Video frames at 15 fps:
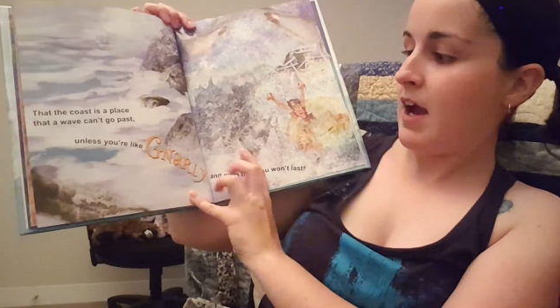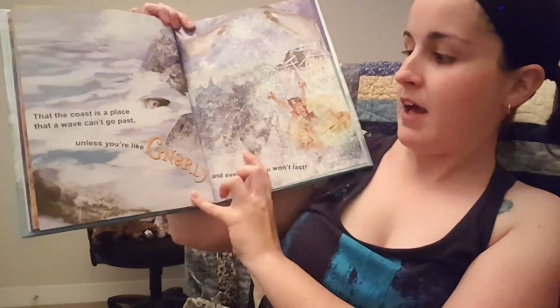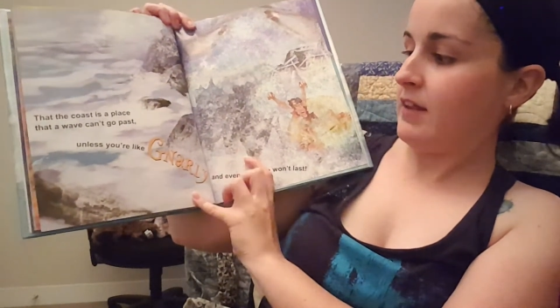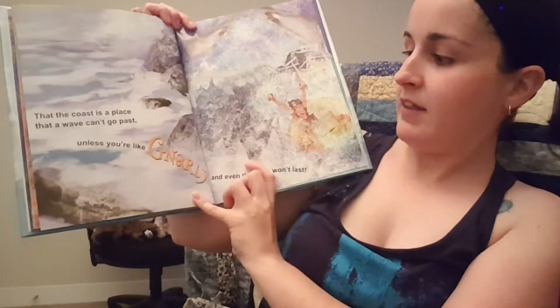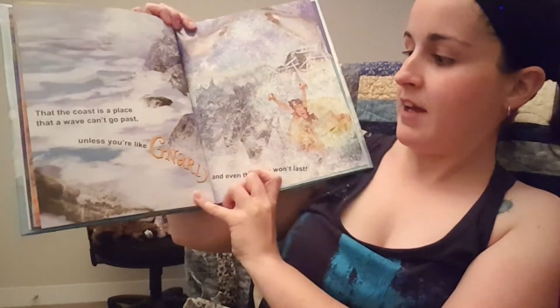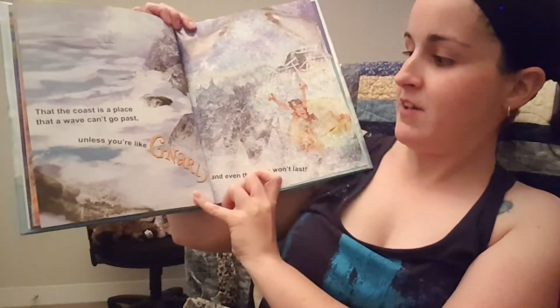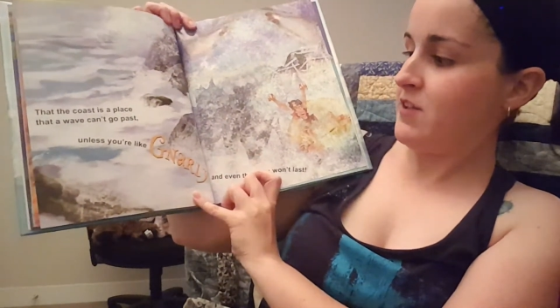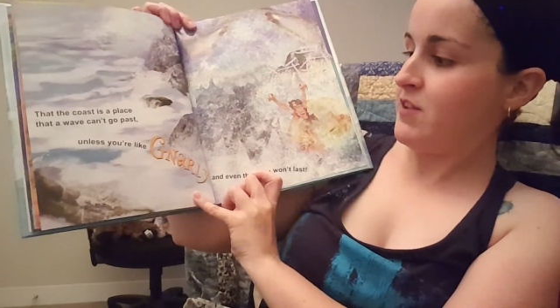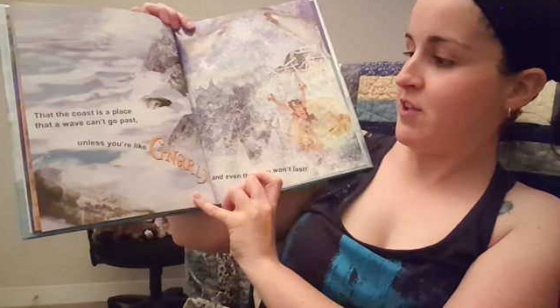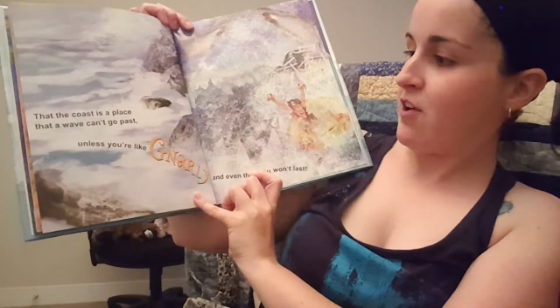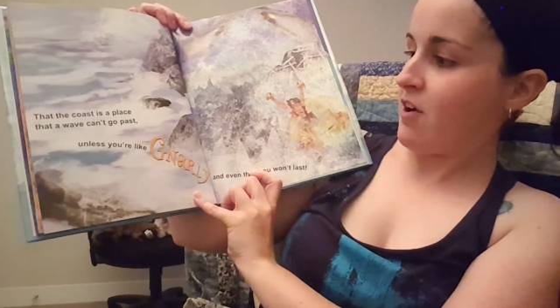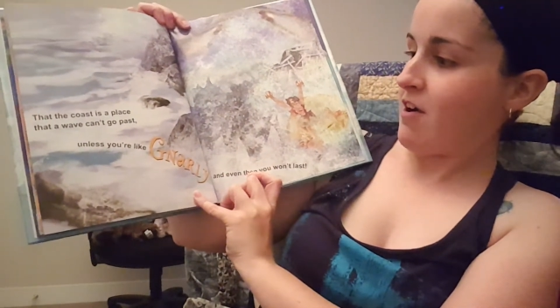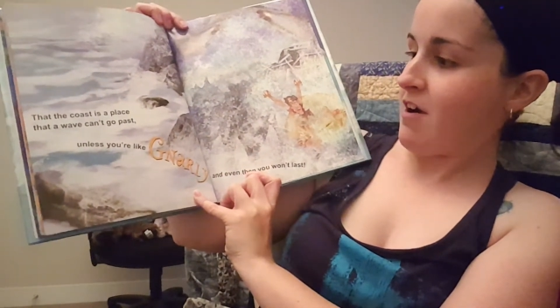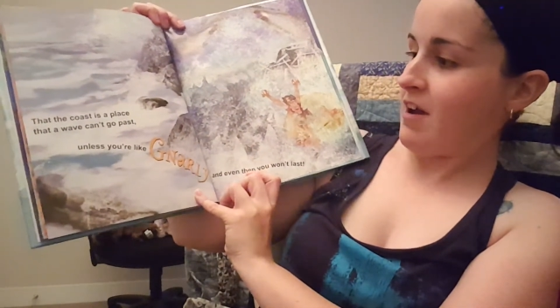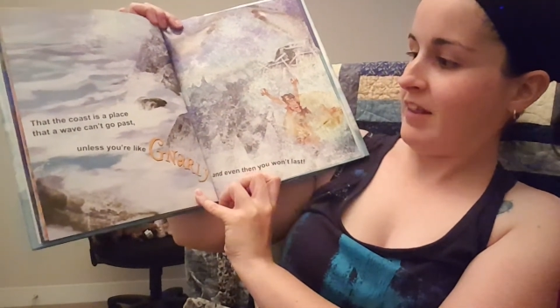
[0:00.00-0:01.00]
unless
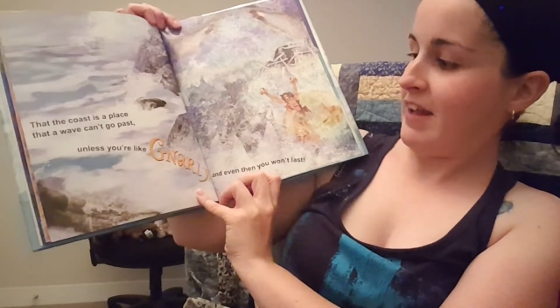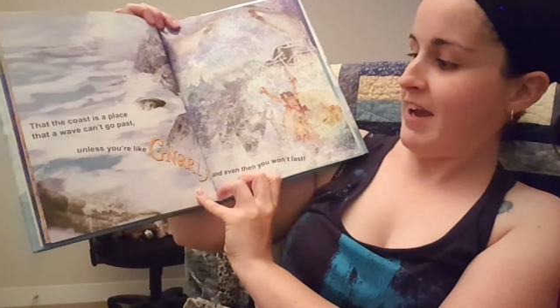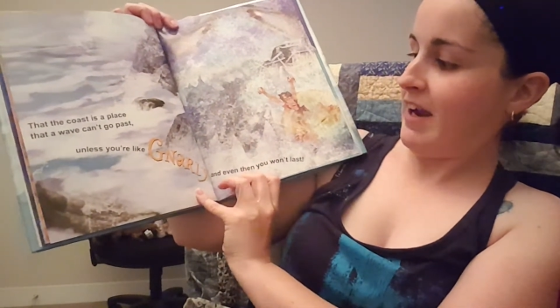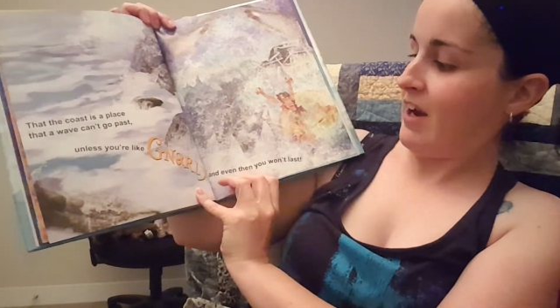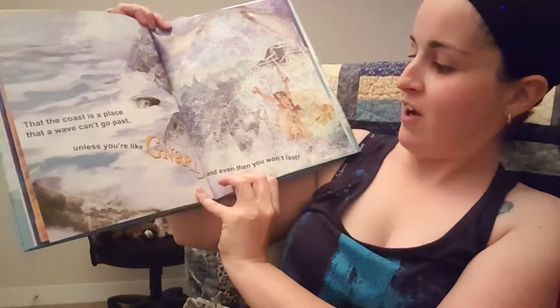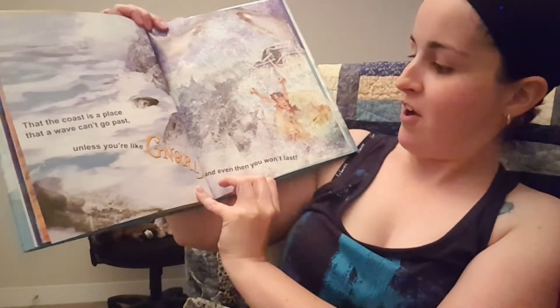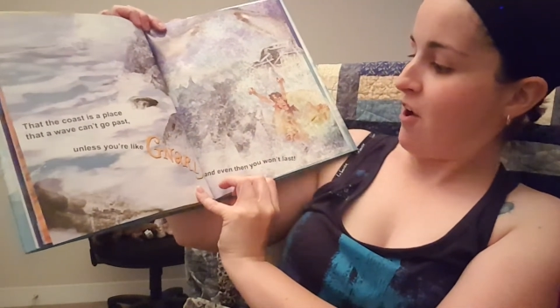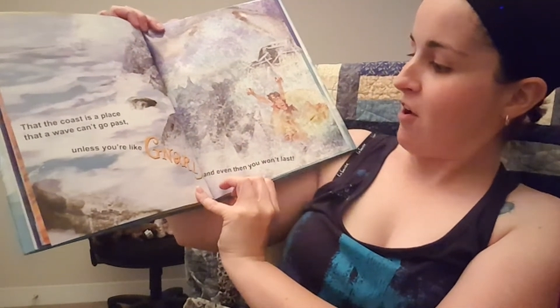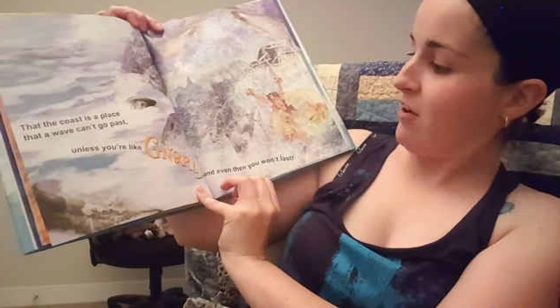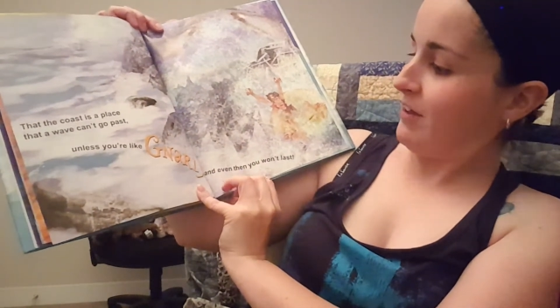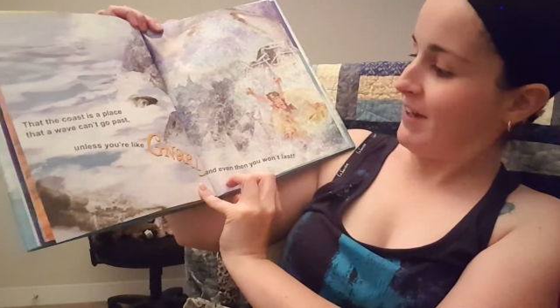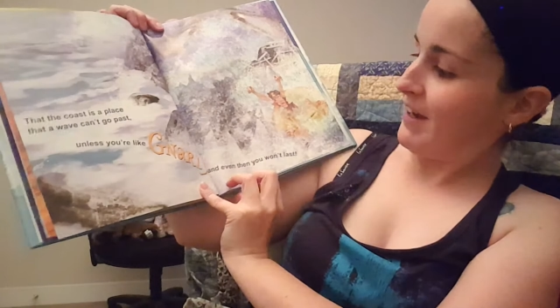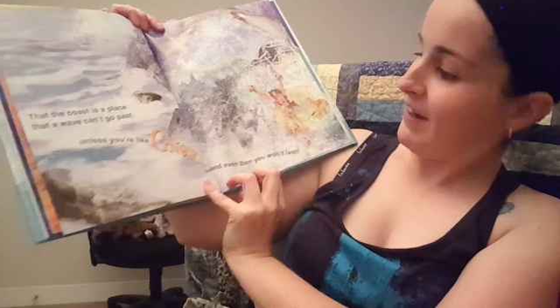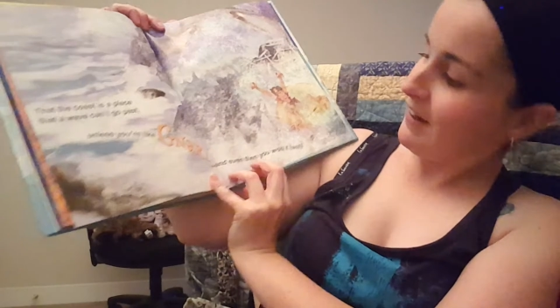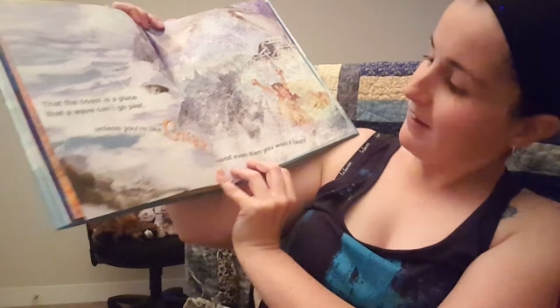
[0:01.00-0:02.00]
you're like
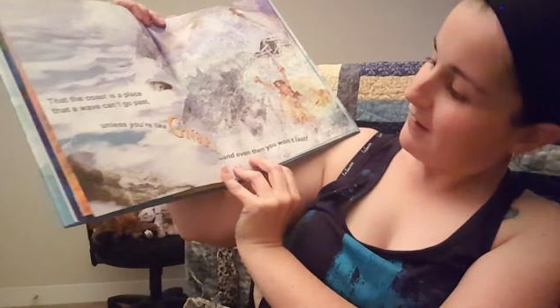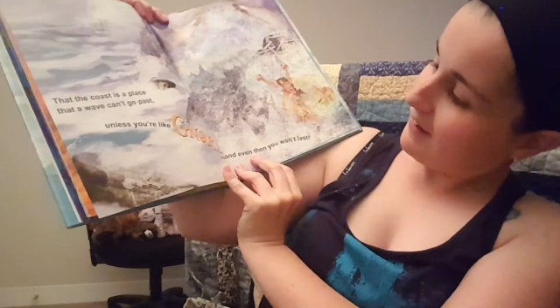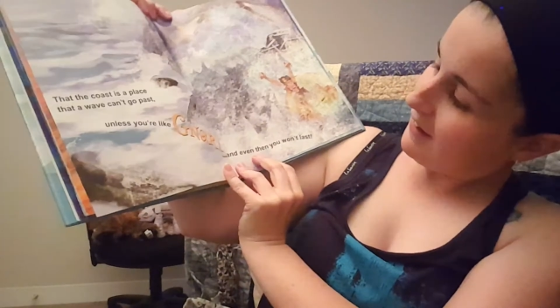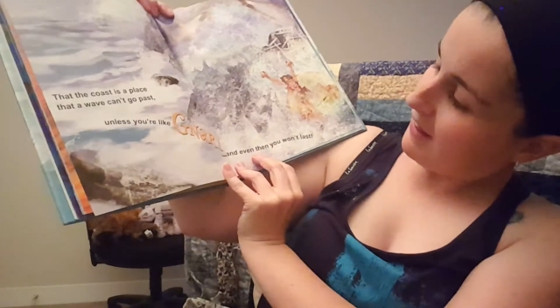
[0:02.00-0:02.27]
Gnarly,